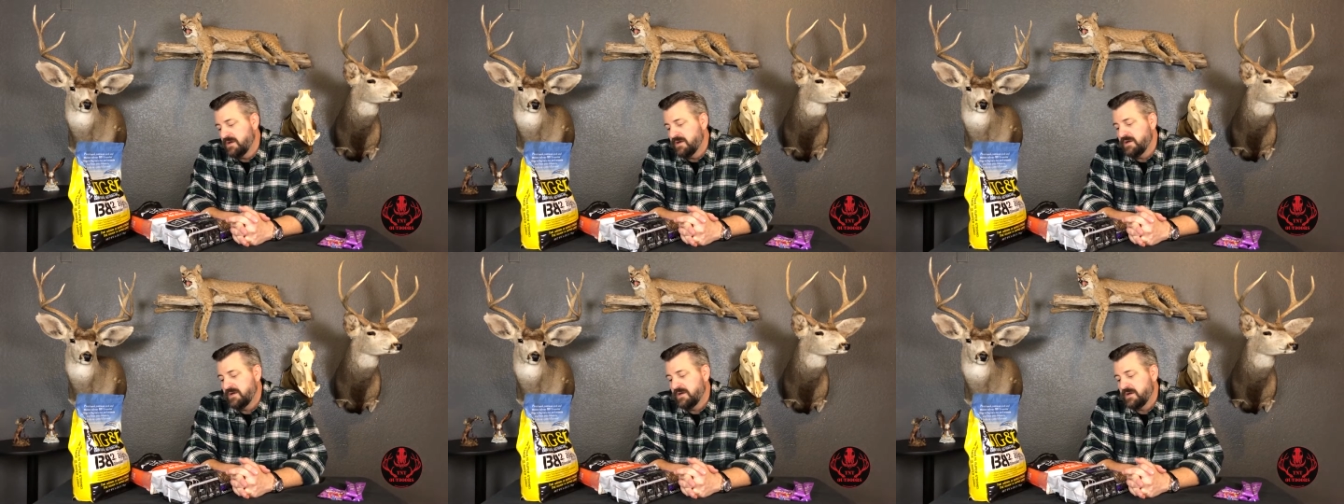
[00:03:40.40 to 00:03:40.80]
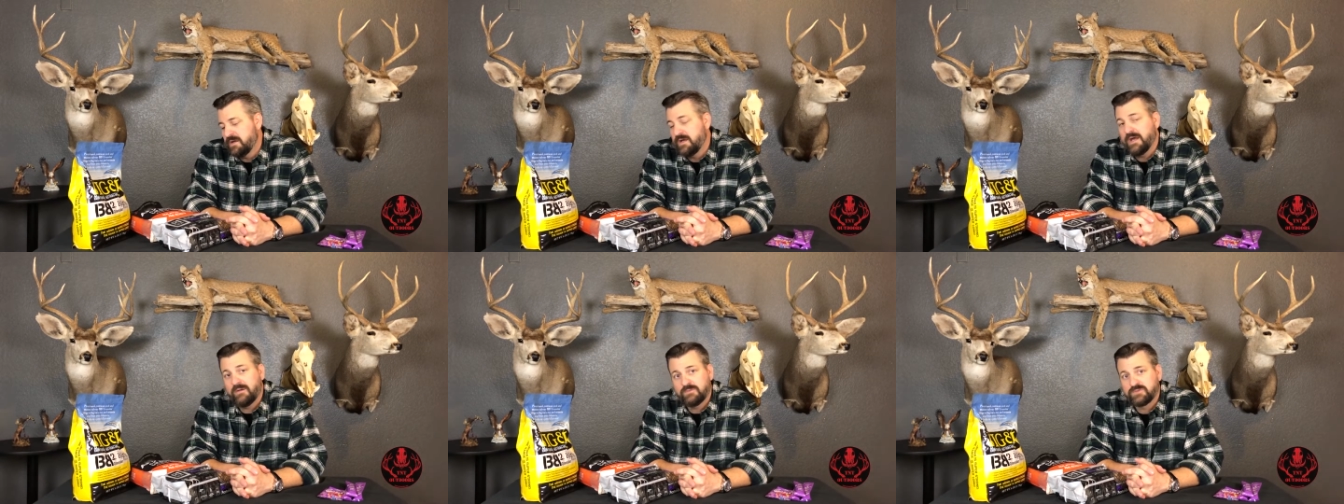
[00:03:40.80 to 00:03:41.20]

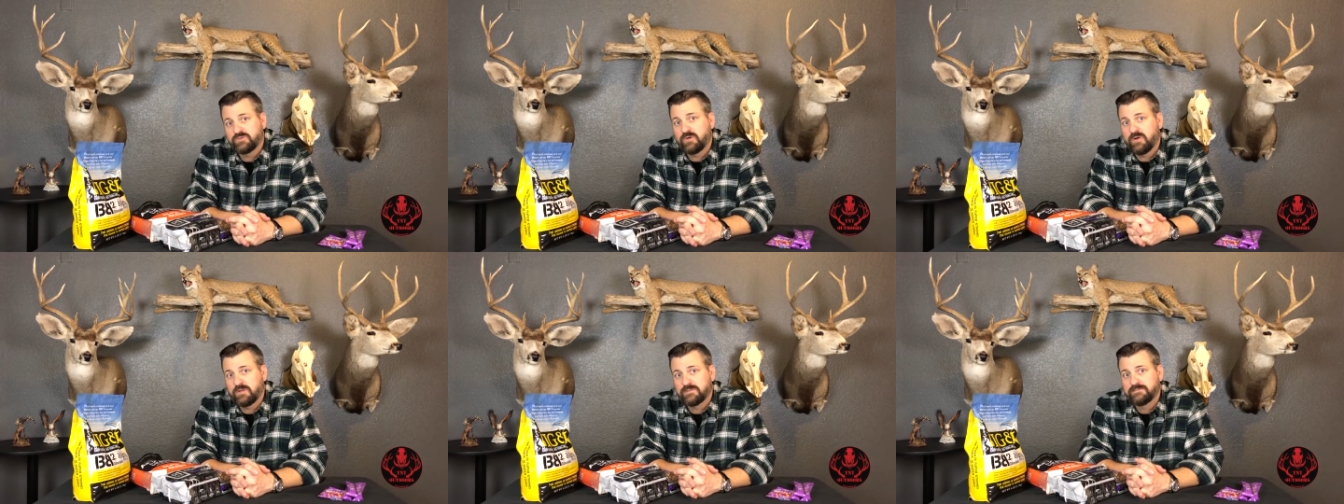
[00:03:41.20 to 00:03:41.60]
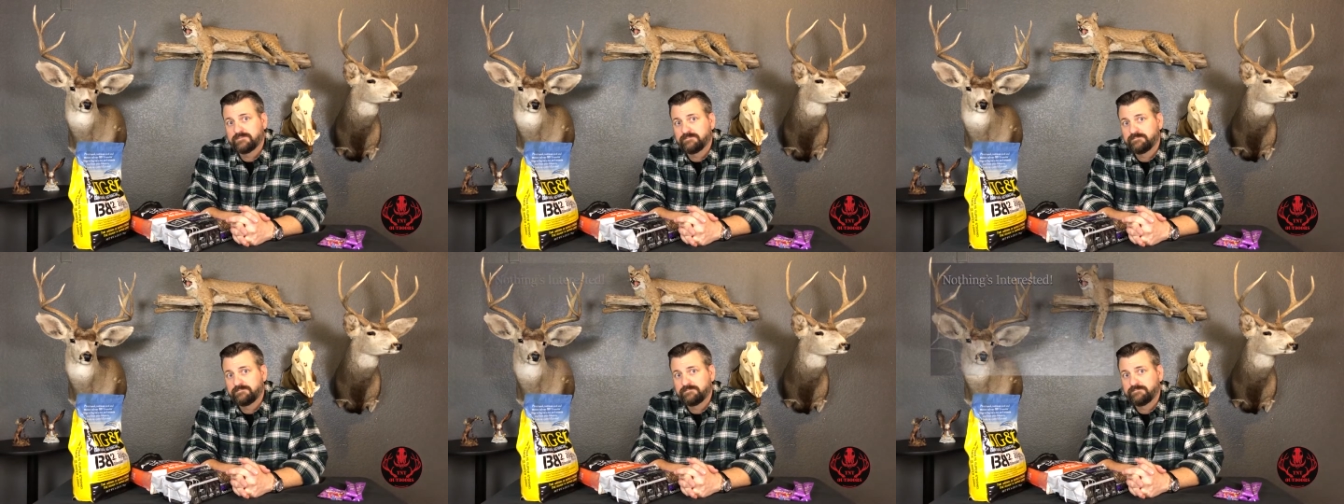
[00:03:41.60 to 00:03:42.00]
I was wrong.
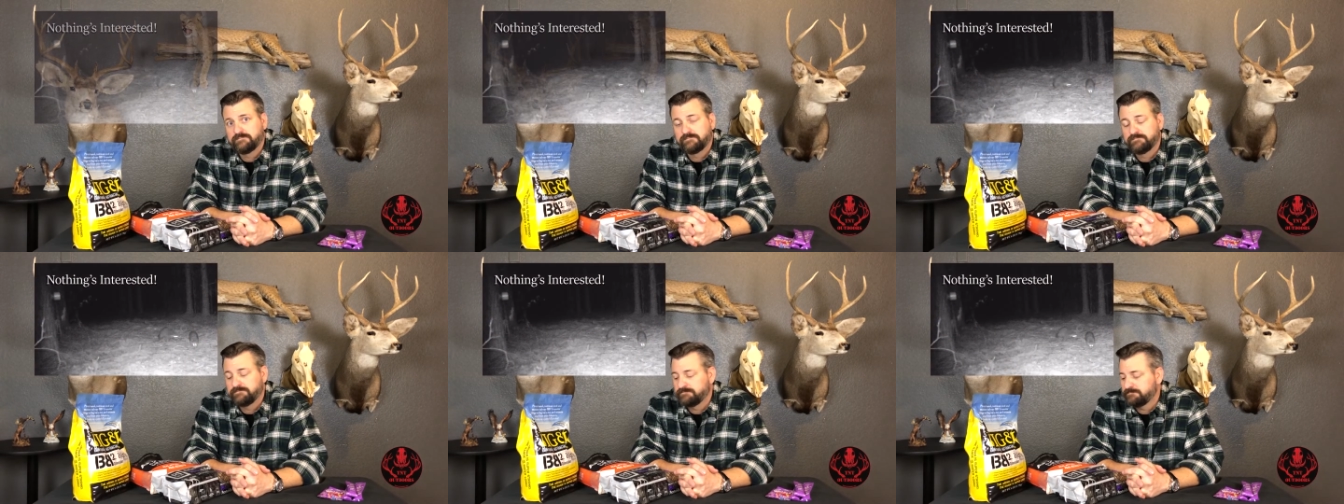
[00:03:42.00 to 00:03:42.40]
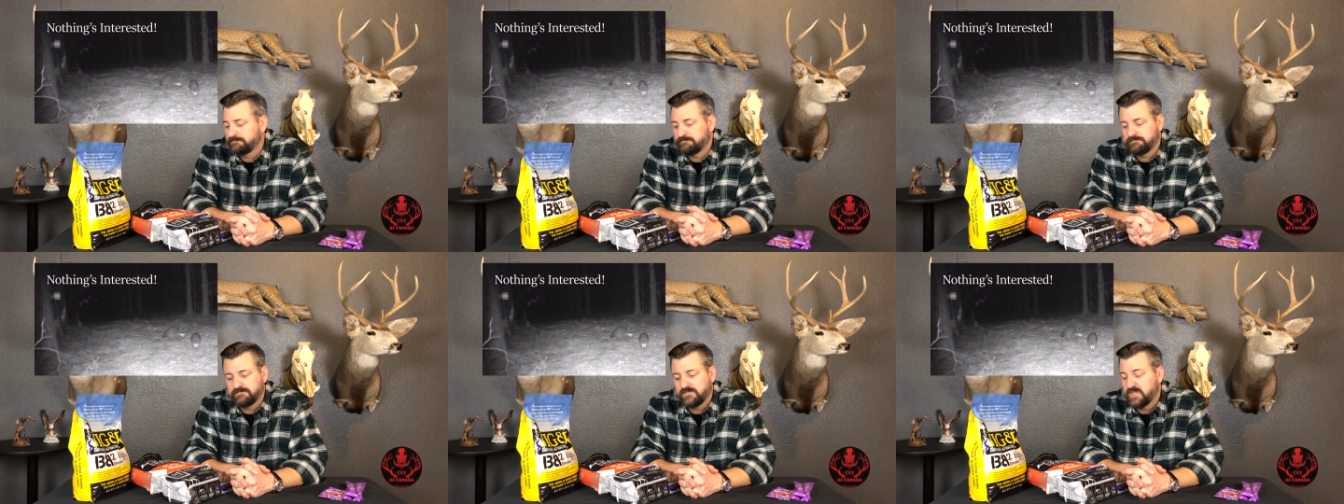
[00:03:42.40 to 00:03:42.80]

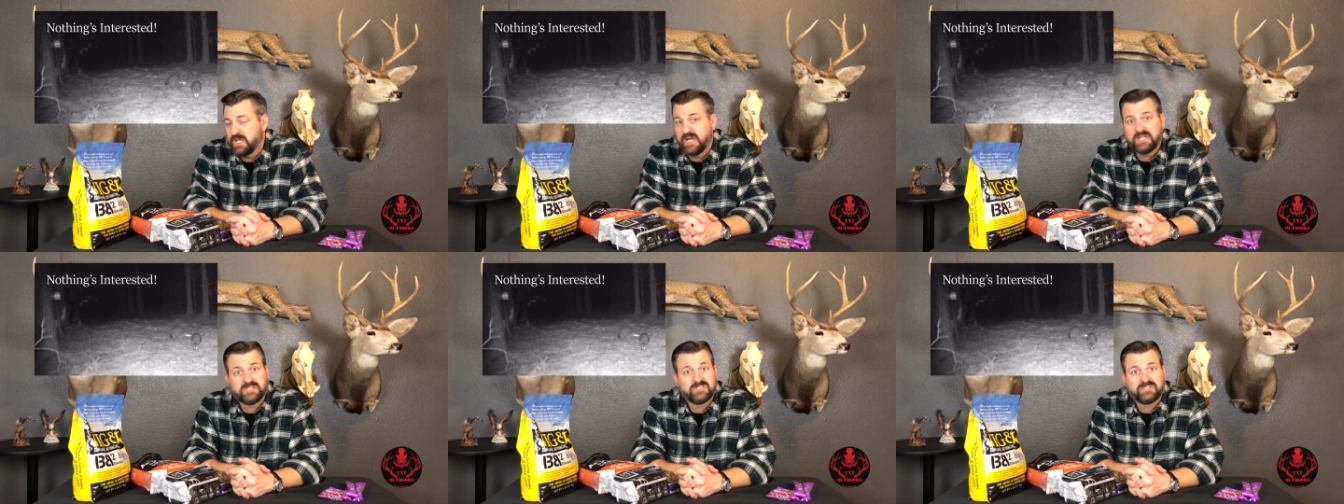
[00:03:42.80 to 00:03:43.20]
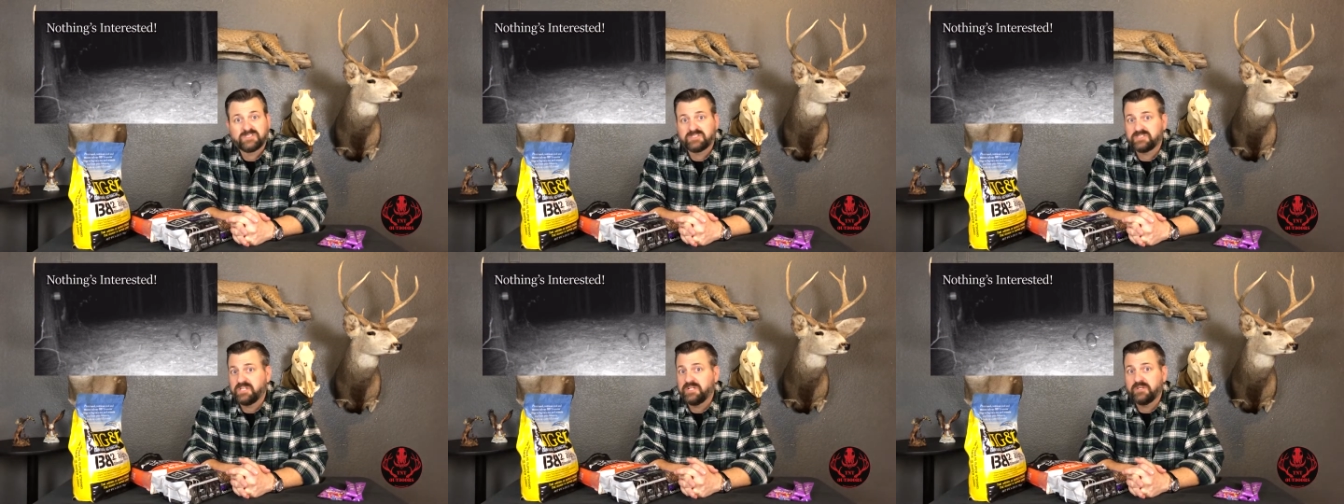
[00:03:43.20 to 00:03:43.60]
Not a
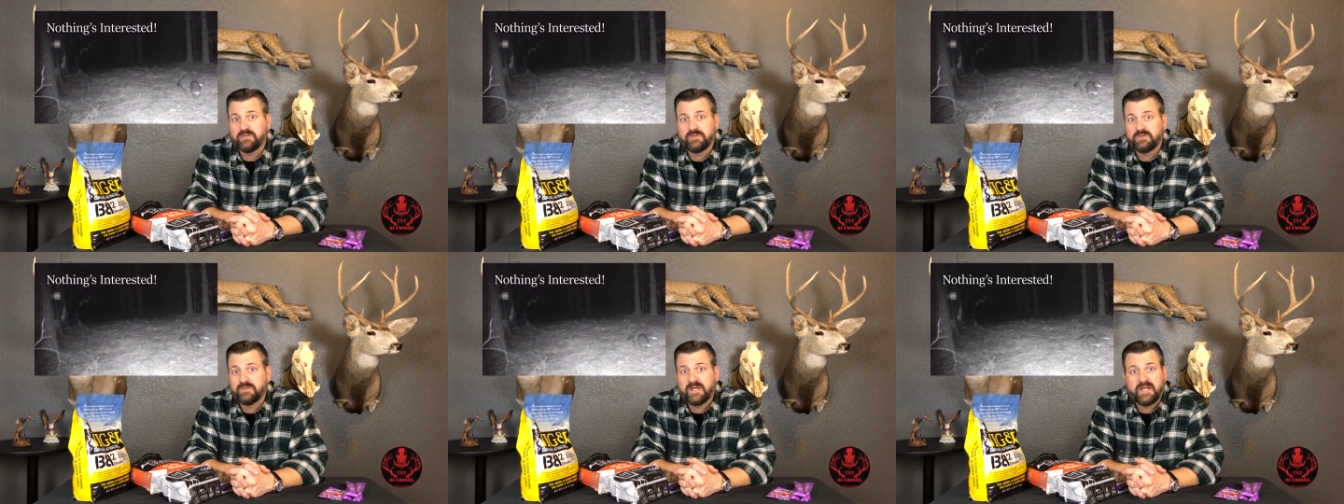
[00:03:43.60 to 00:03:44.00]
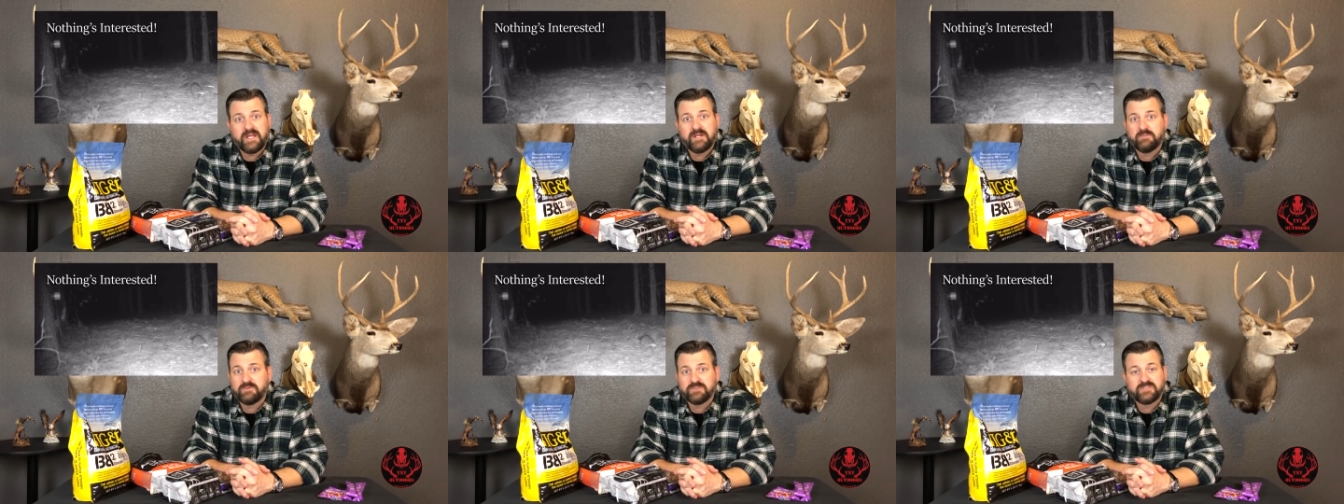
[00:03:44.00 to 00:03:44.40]
single
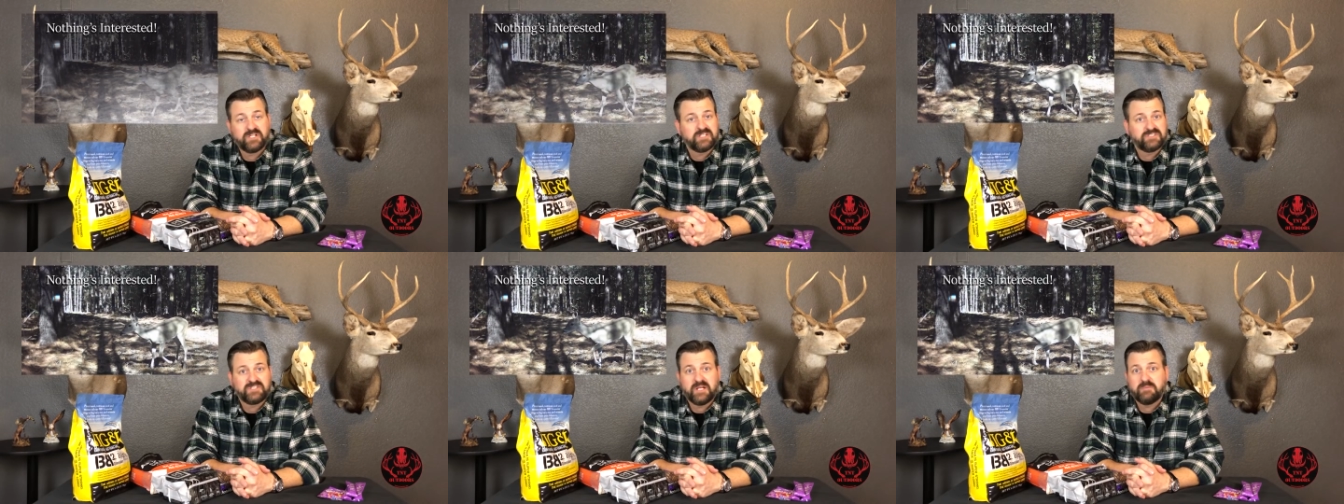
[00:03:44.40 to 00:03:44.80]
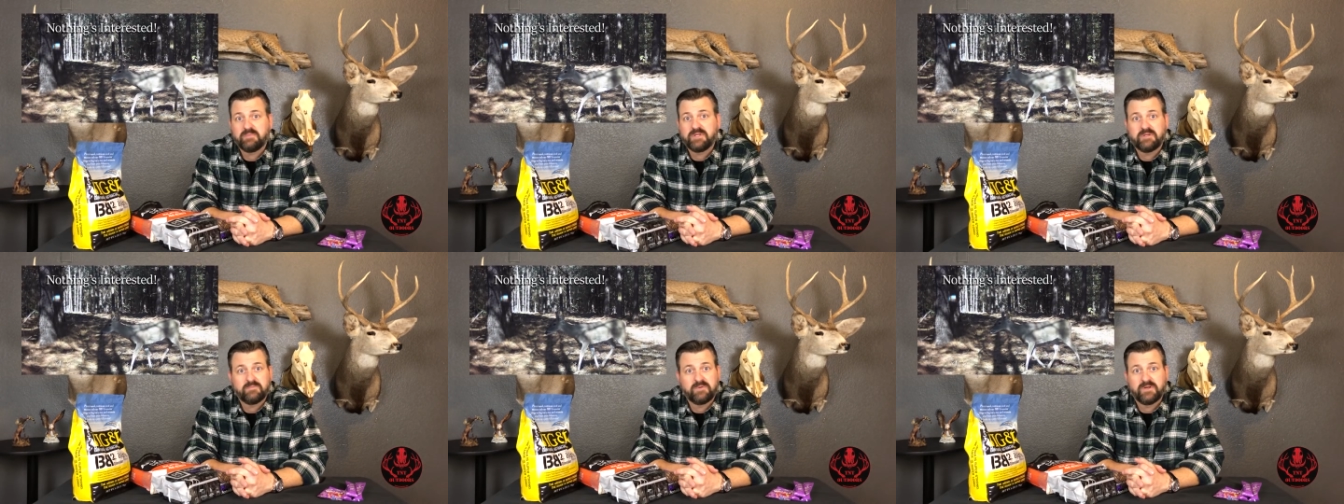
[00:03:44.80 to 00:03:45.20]
animal touched that
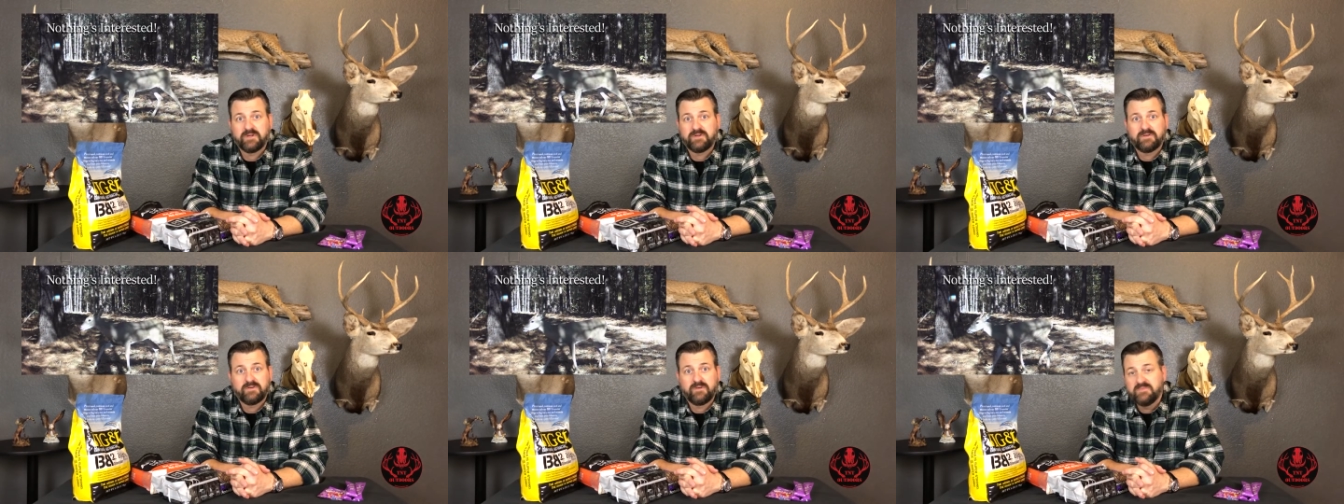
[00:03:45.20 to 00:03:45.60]
peanut butter.